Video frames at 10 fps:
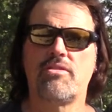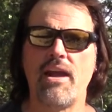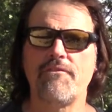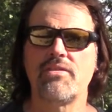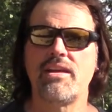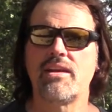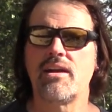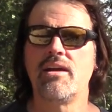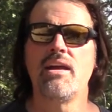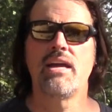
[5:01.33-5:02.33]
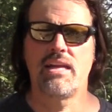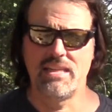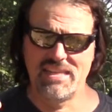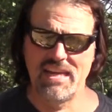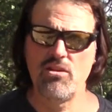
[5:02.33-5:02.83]
is definitely going to
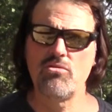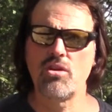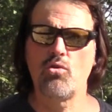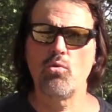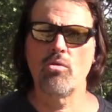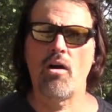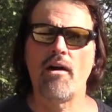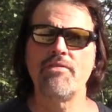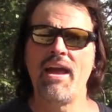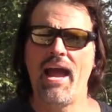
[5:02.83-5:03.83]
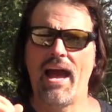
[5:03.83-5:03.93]
continue to cool off,